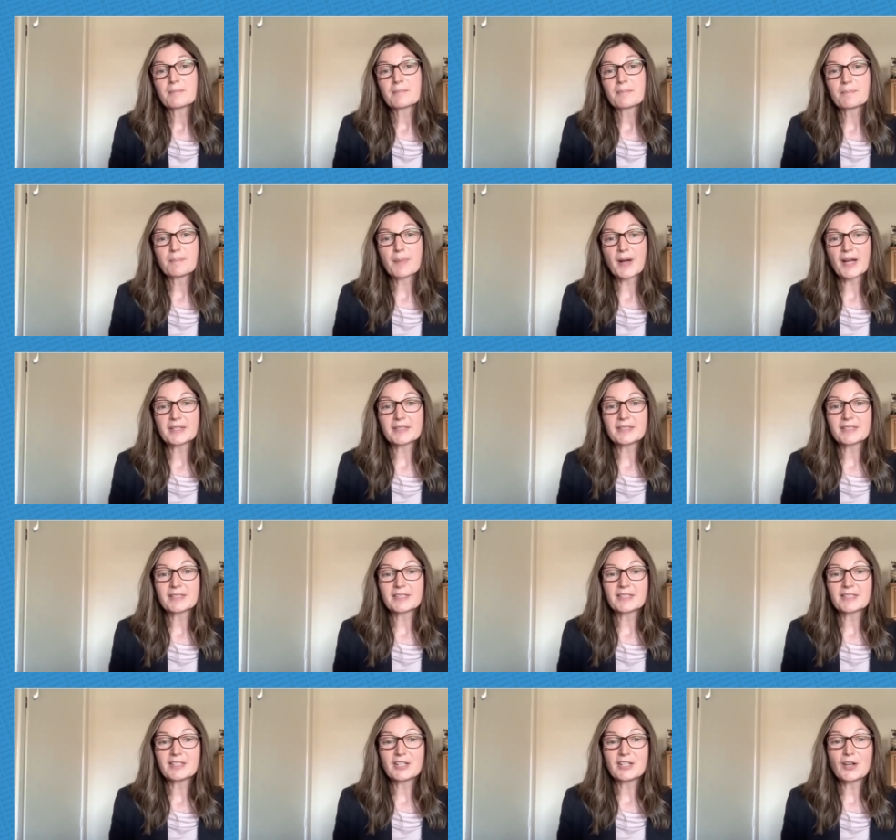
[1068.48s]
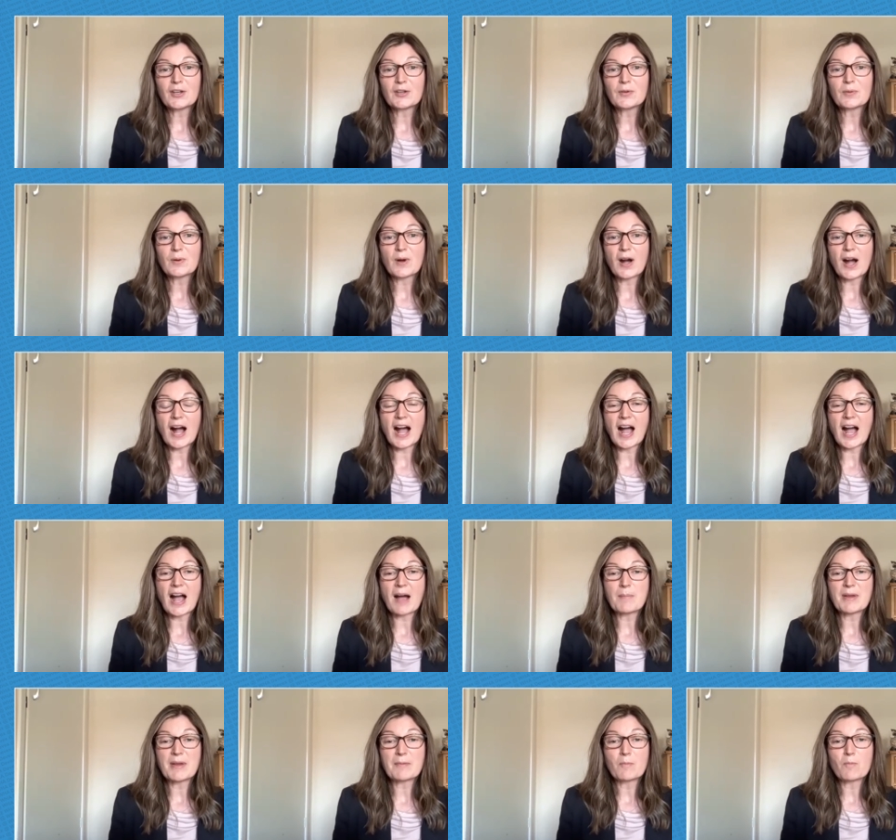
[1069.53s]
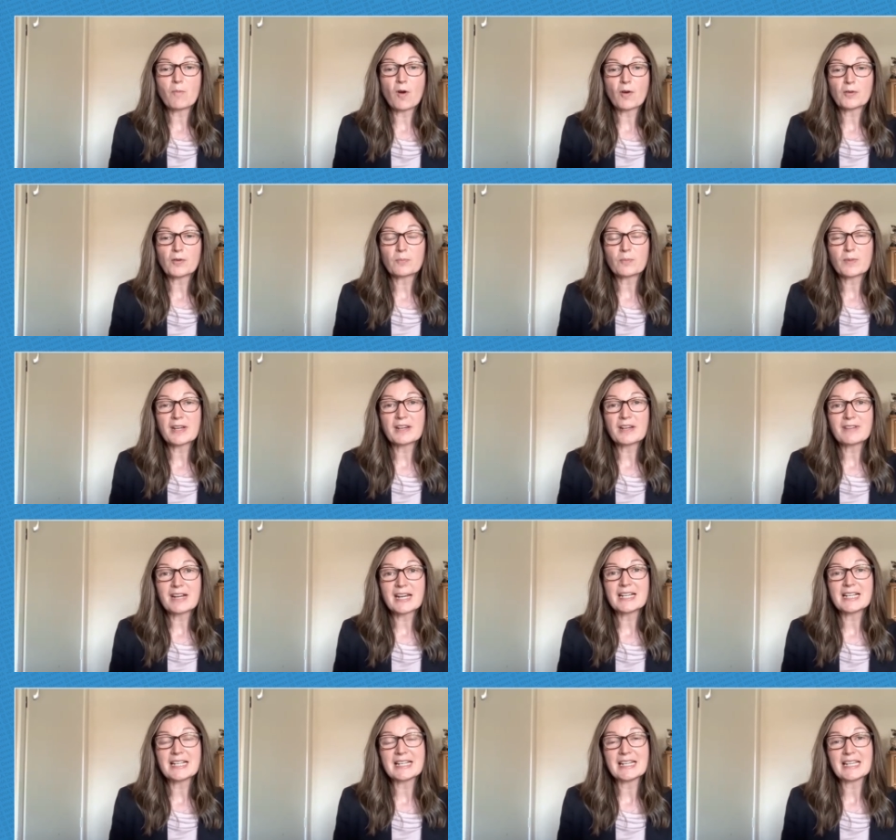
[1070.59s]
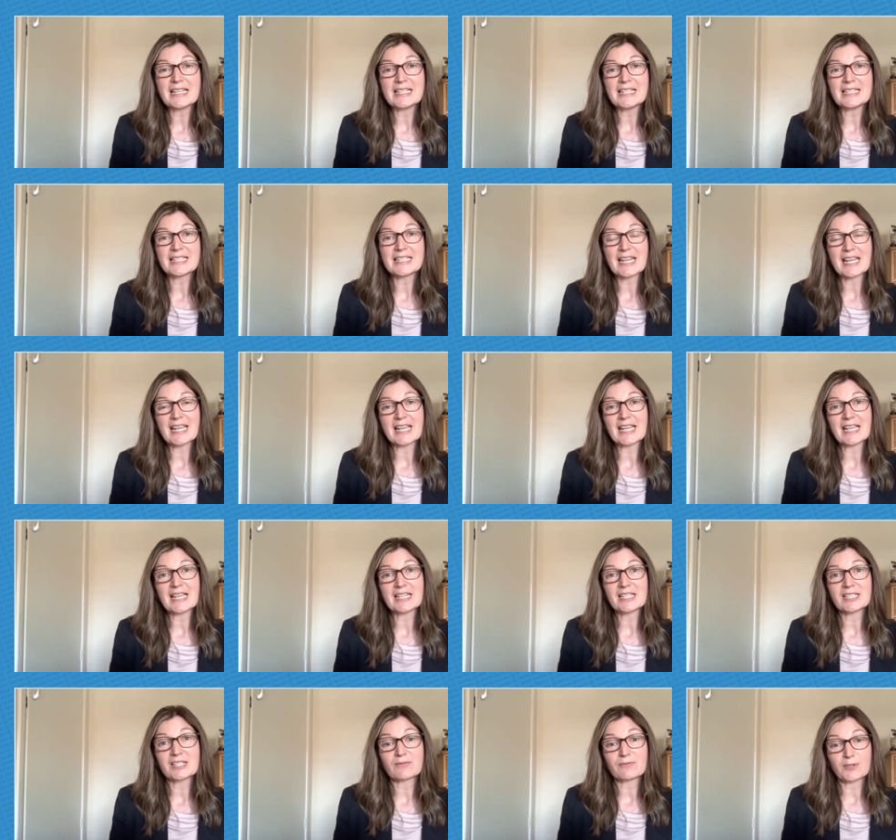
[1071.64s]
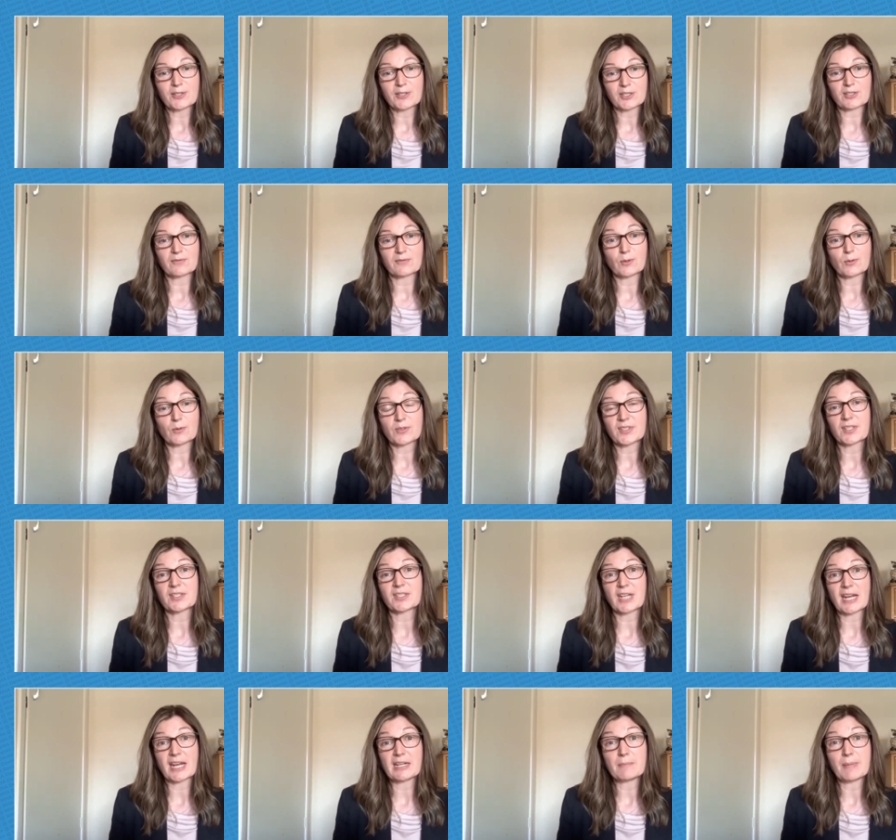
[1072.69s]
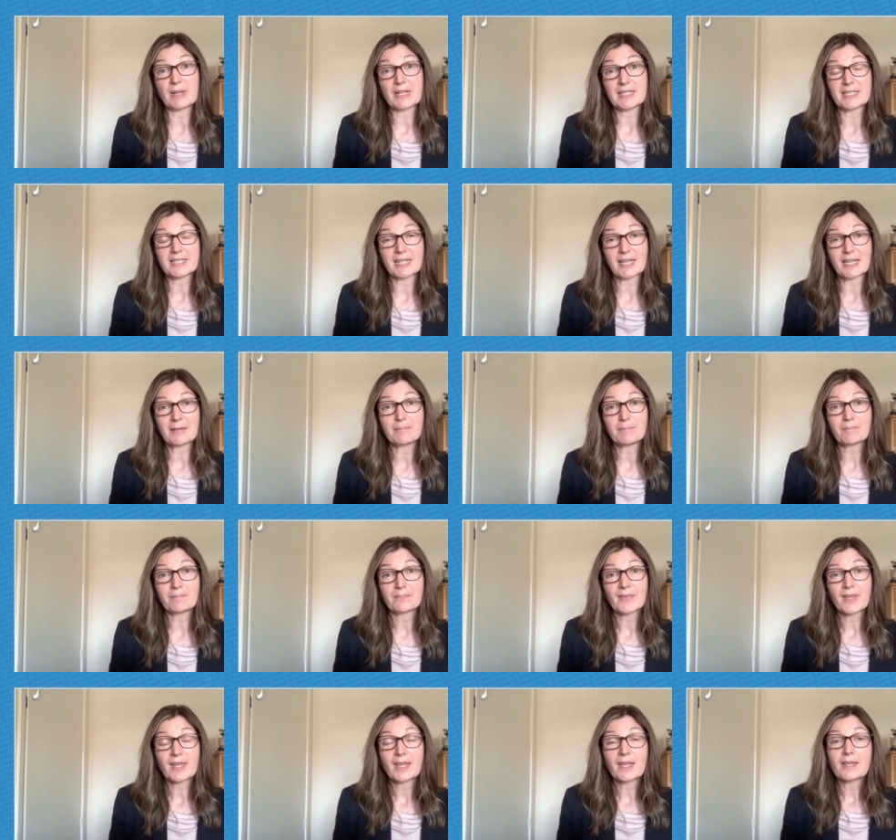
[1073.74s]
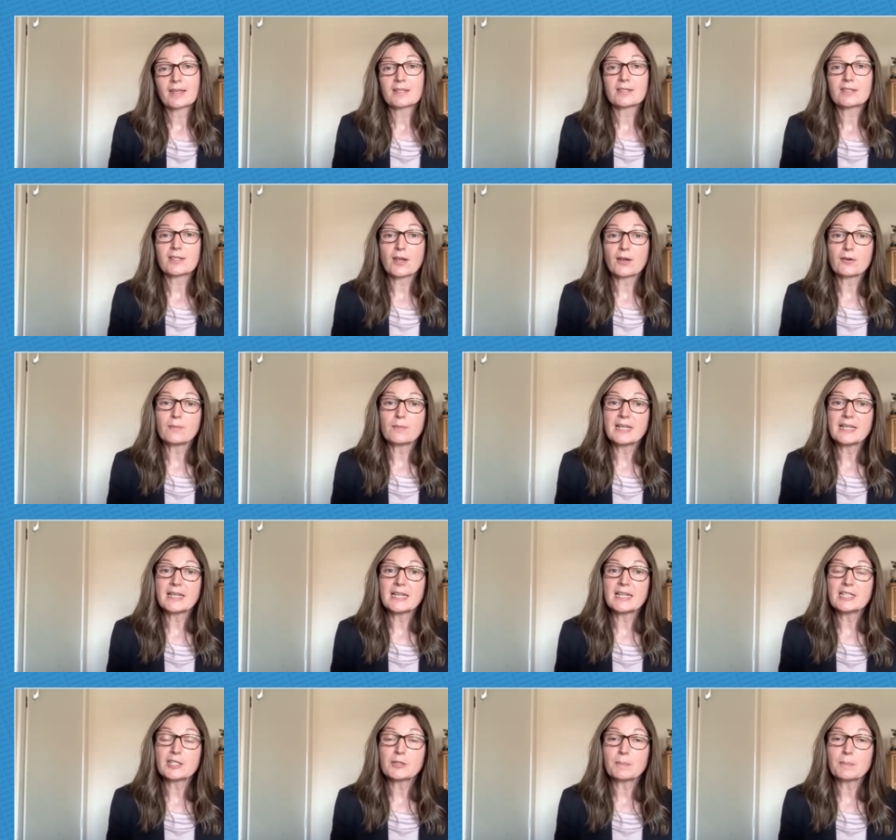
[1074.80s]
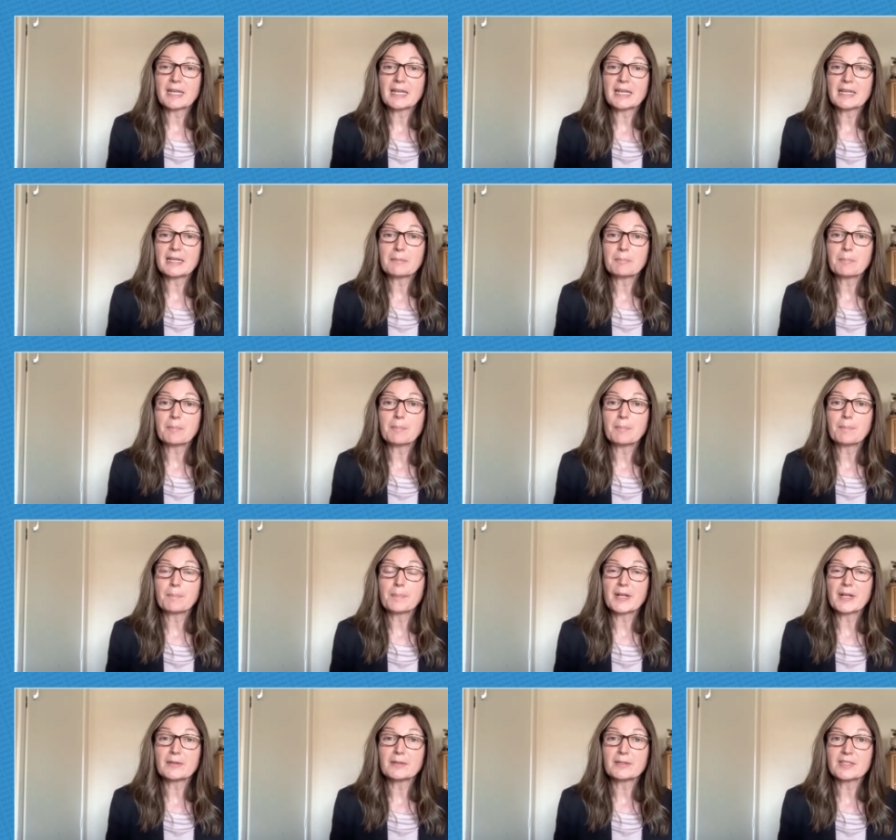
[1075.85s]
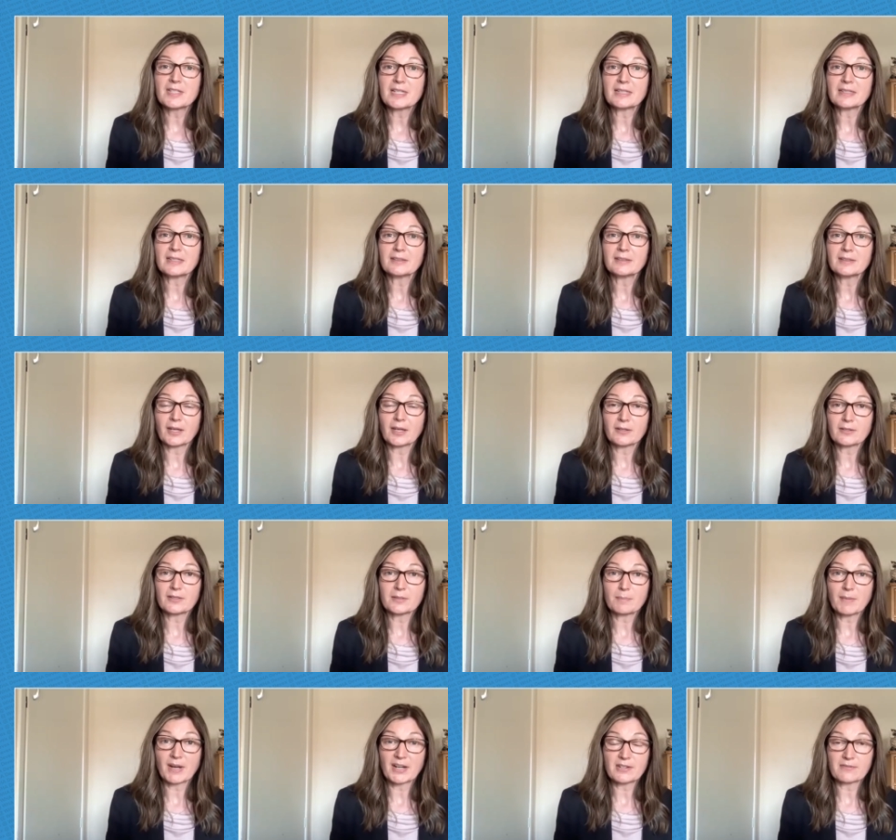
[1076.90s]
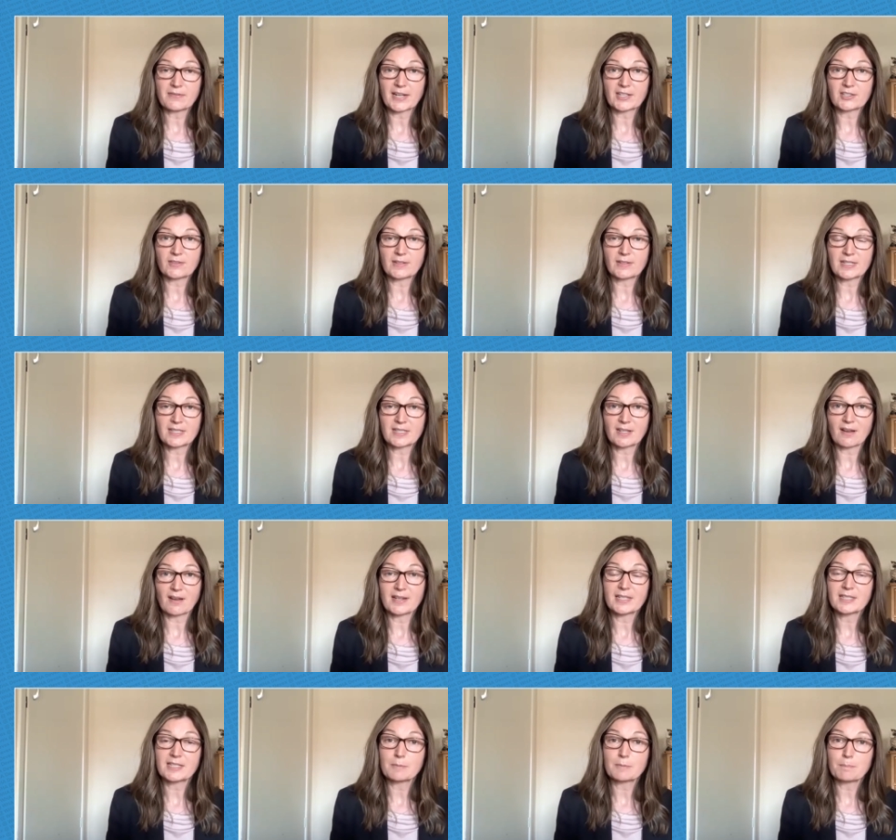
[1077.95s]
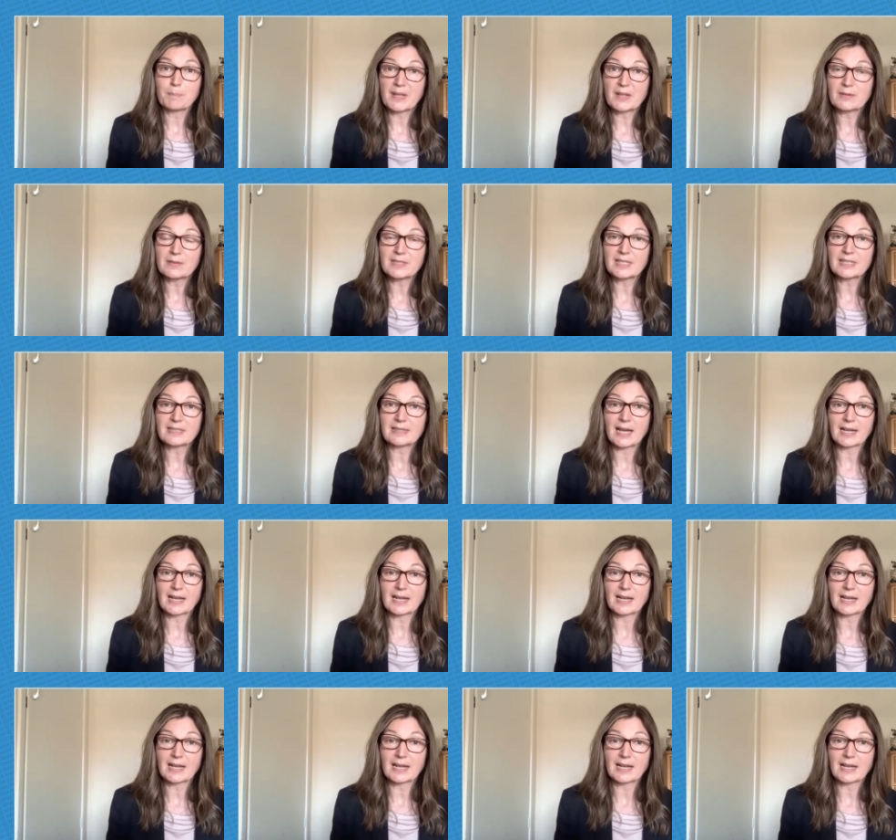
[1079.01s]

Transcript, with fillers: But you know, I mean, what we really need is, first of all, sustainability. So we need to be building those manufacturing sites, building that